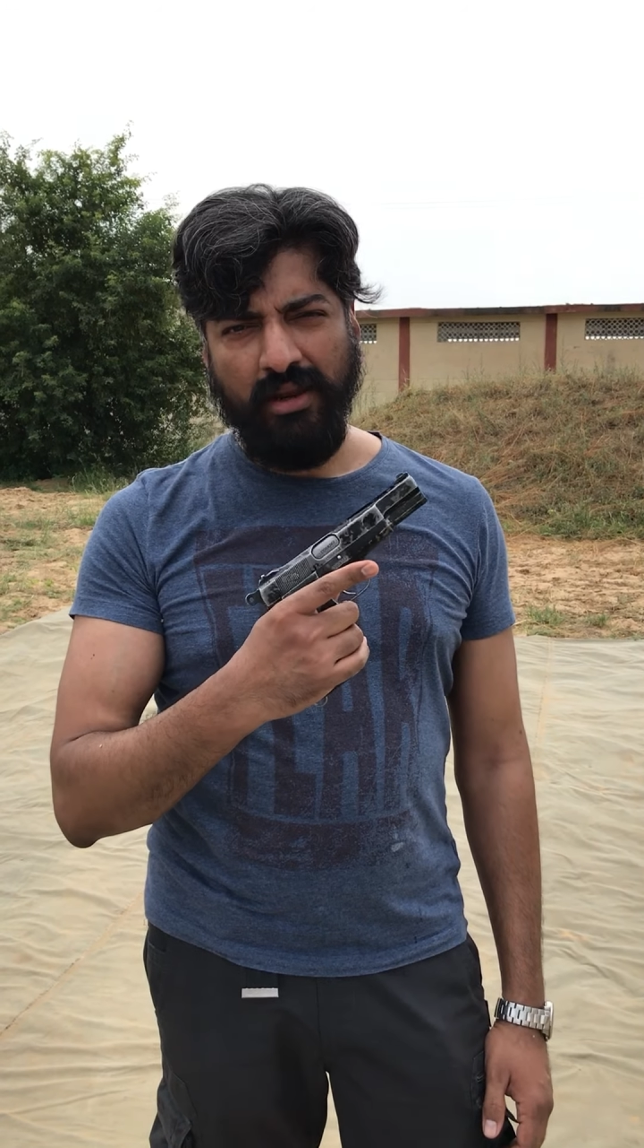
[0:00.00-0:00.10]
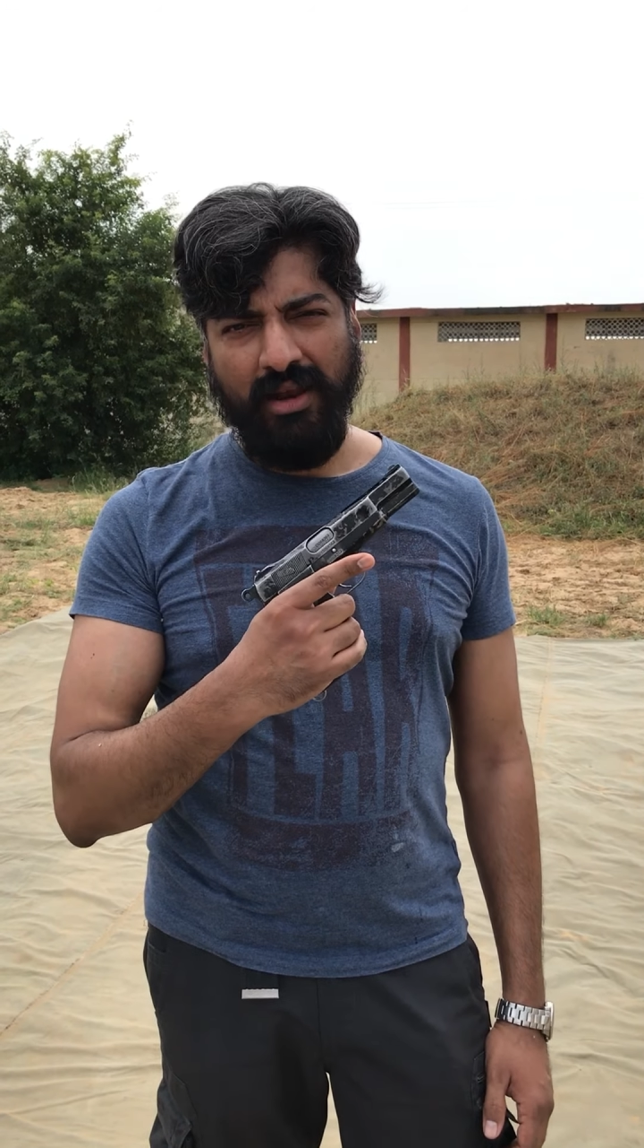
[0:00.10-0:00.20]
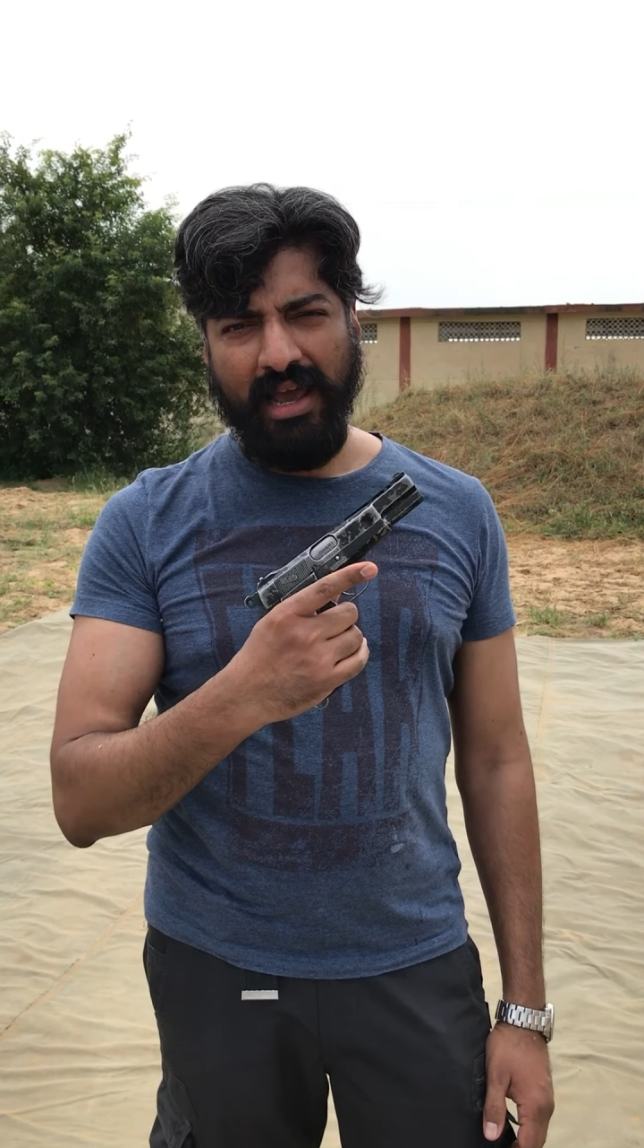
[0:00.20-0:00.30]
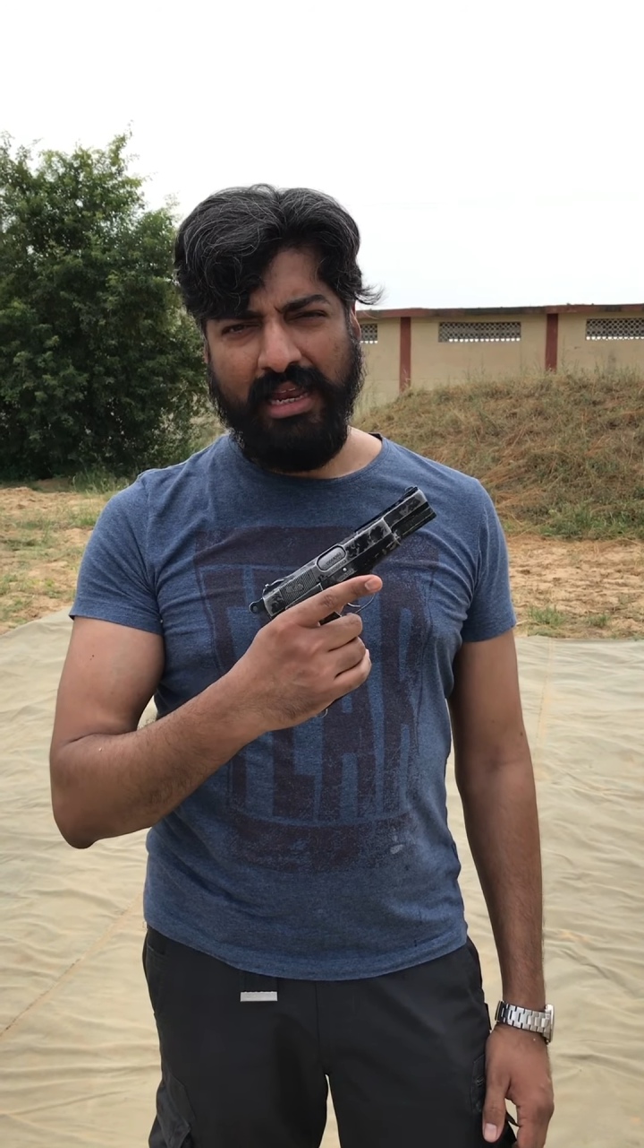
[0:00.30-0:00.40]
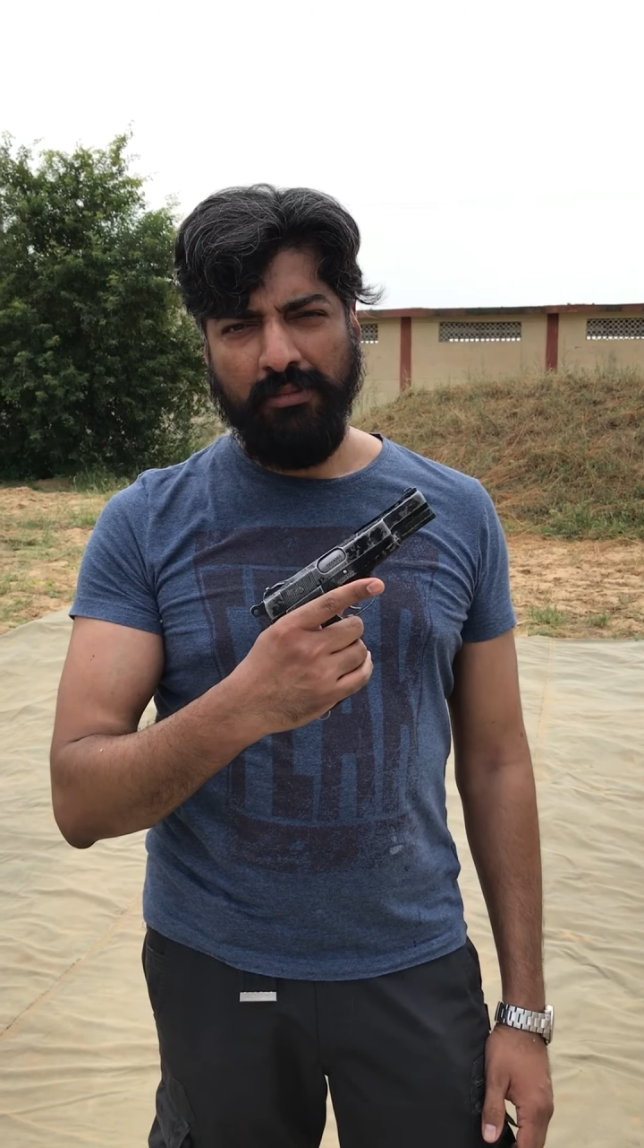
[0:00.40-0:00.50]

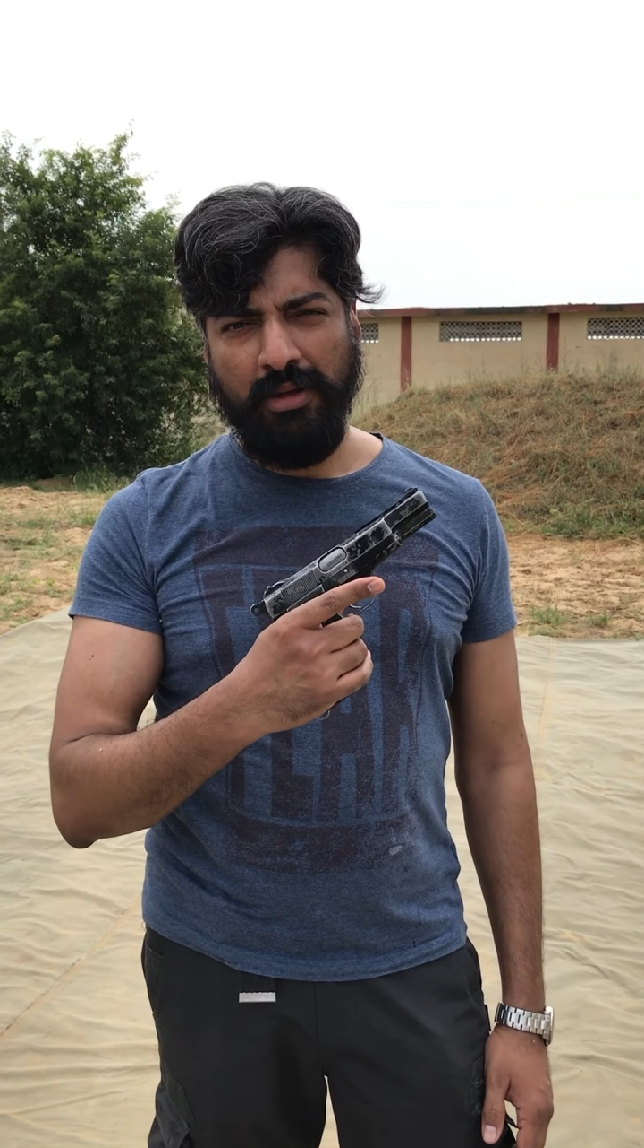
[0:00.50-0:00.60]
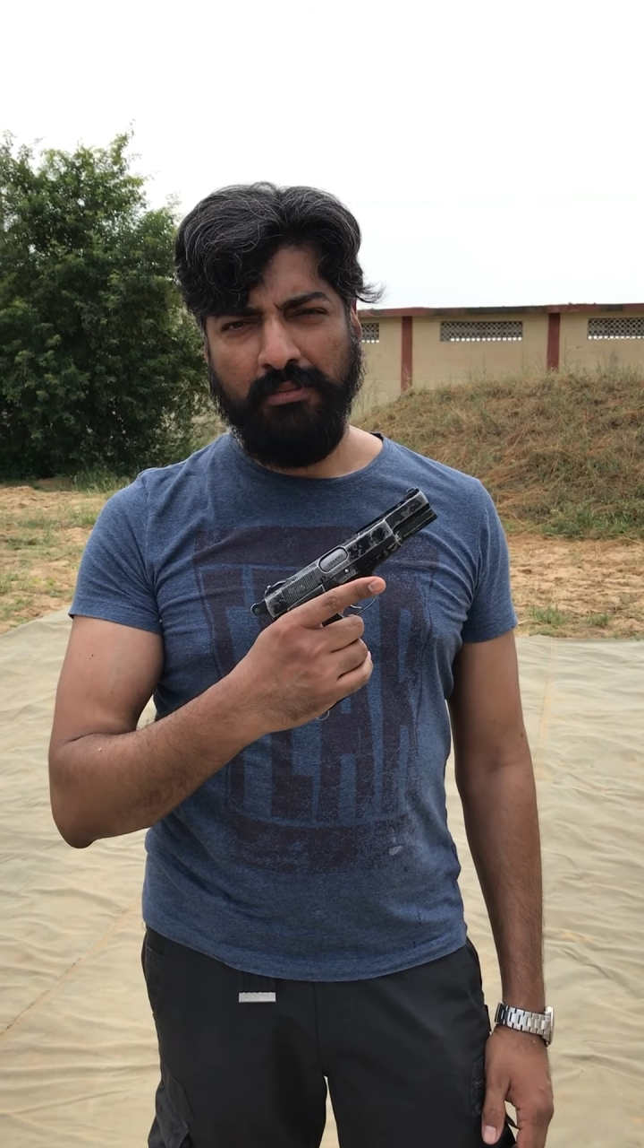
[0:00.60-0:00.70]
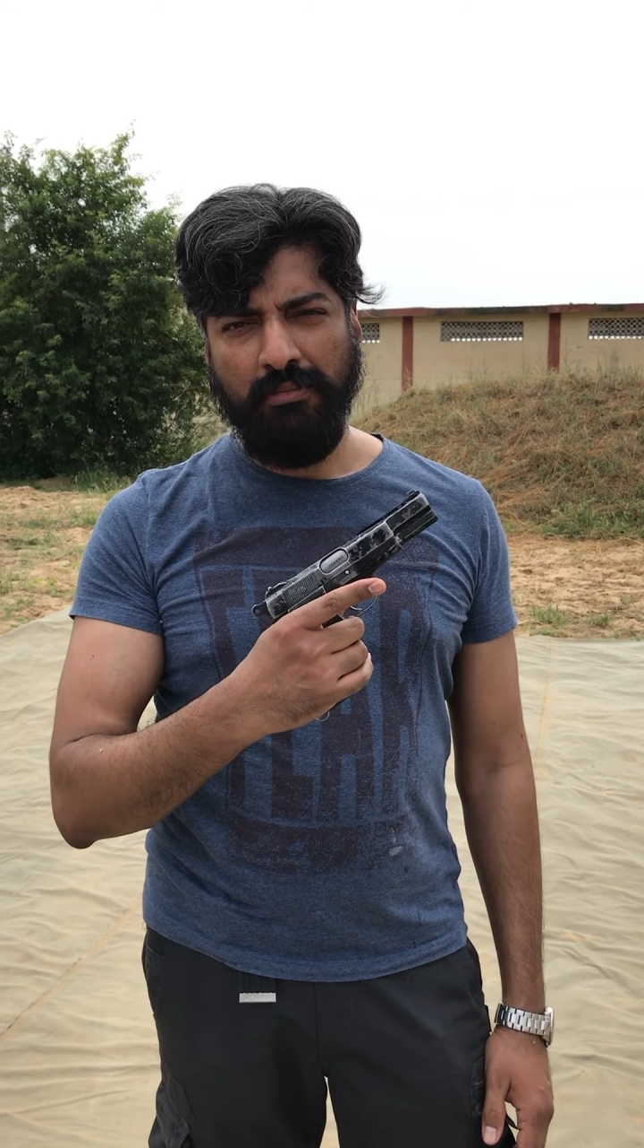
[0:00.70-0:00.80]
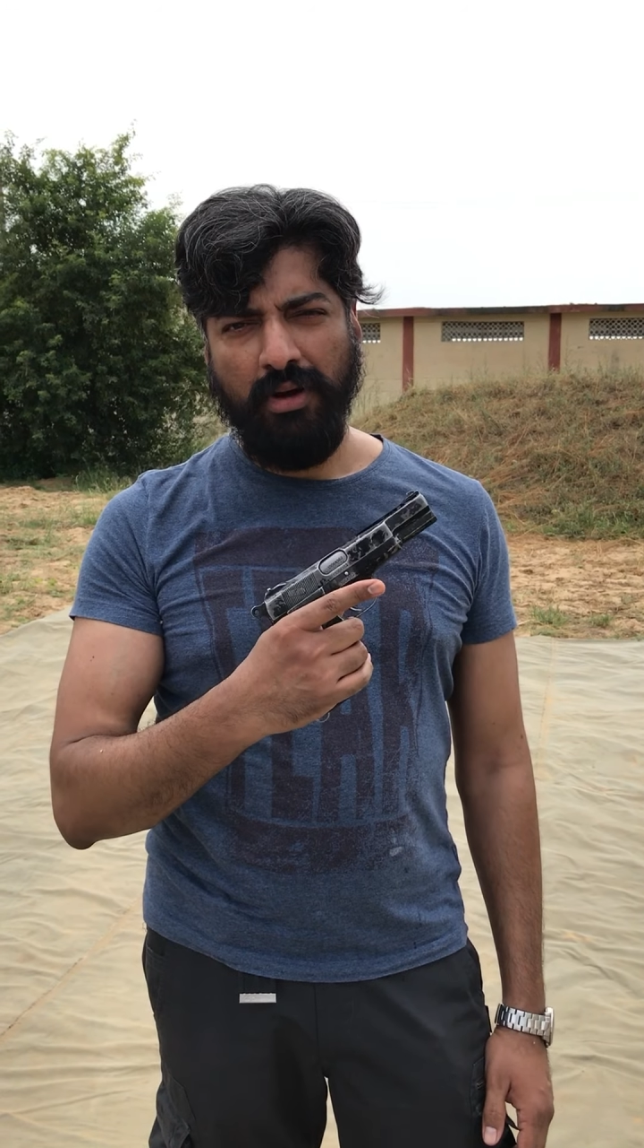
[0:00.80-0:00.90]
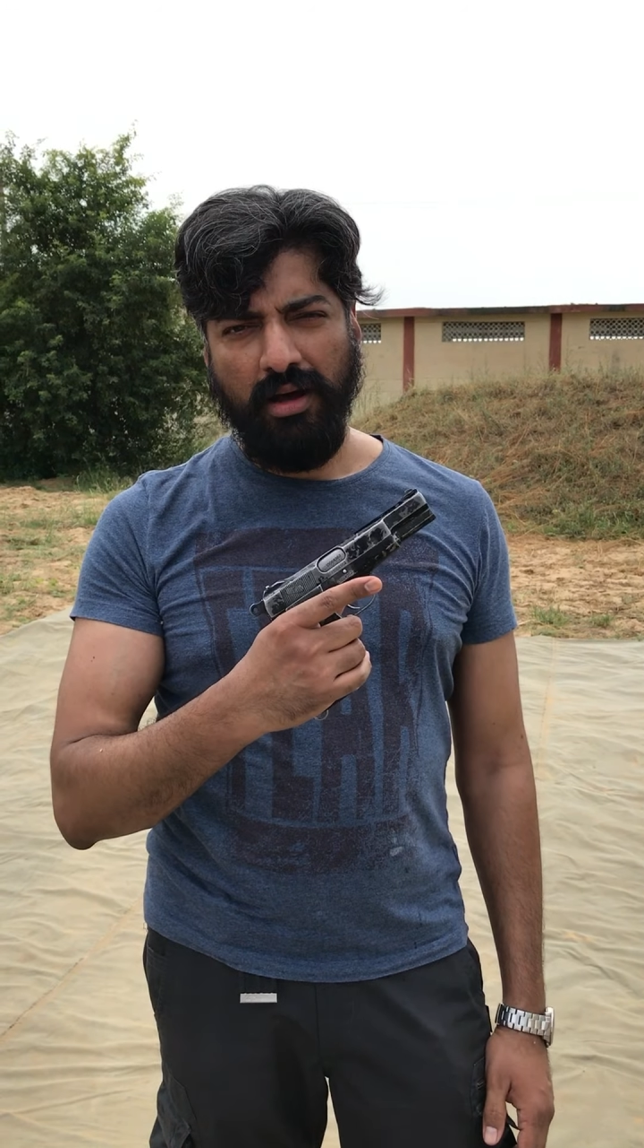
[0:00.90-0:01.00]

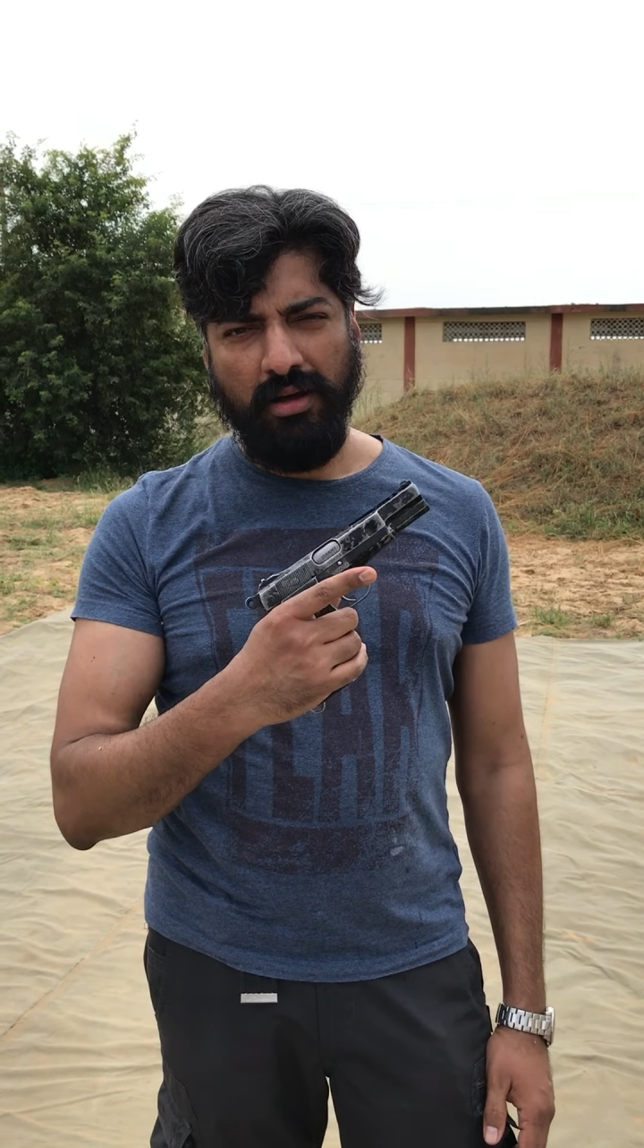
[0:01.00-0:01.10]
9mm